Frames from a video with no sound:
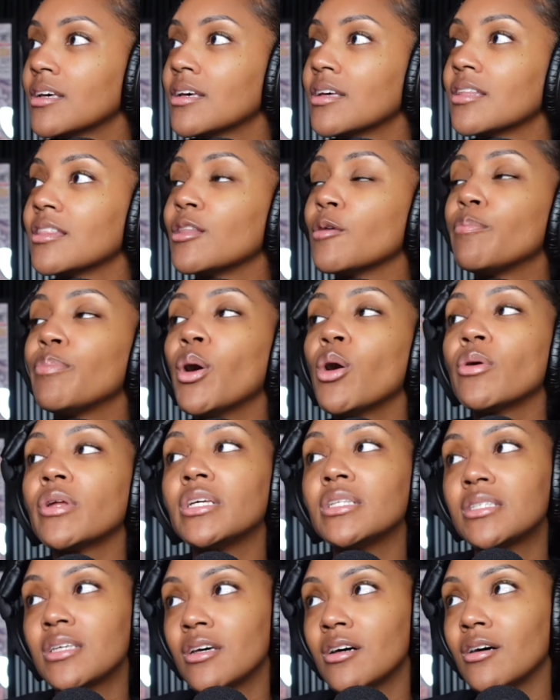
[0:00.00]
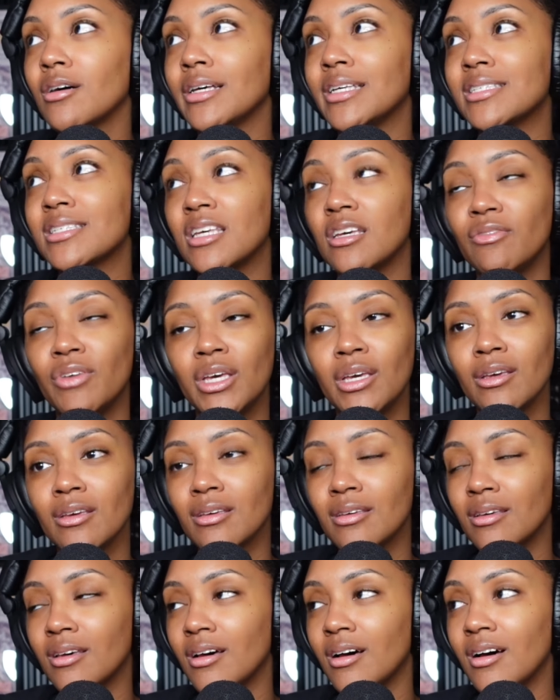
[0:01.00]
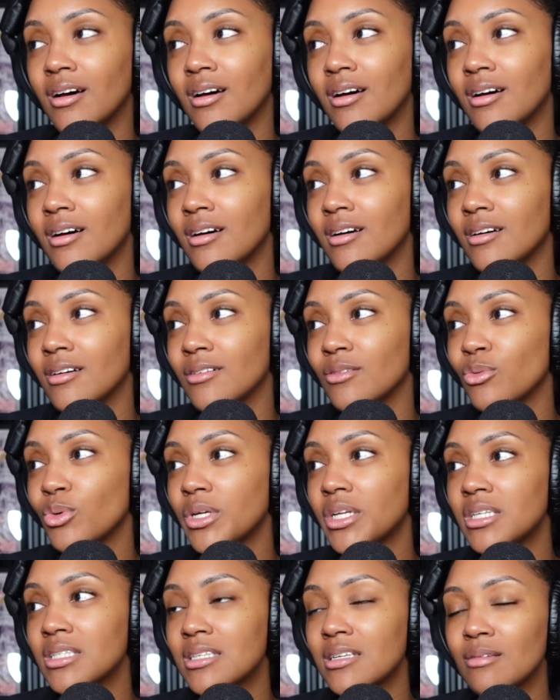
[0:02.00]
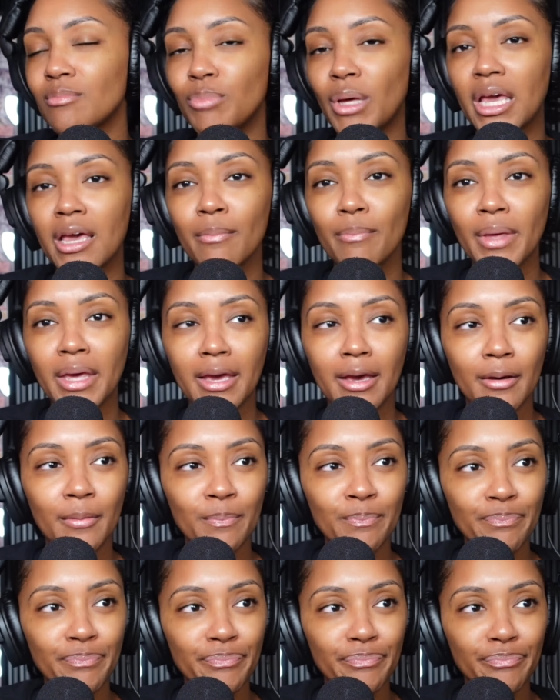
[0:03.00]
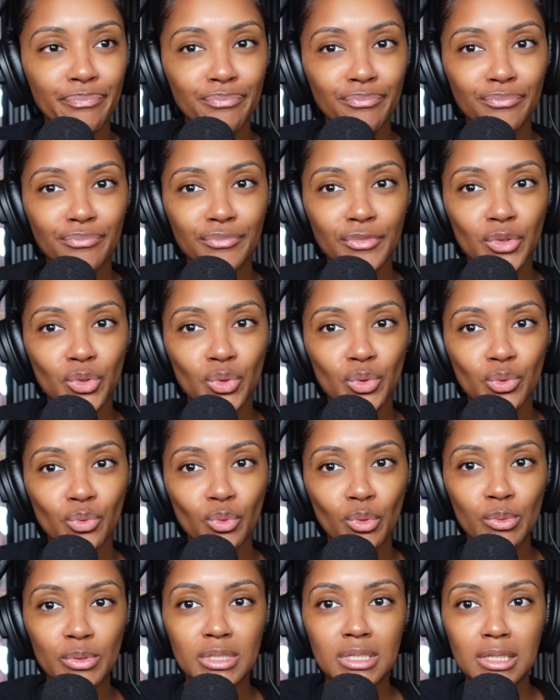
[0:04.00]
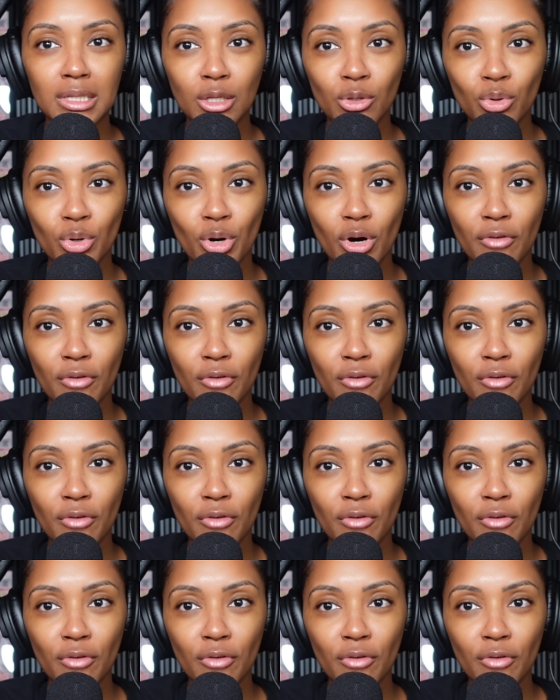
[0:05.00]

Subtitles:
The ponytail is giving, what is it, Bam Bam? What was the little girl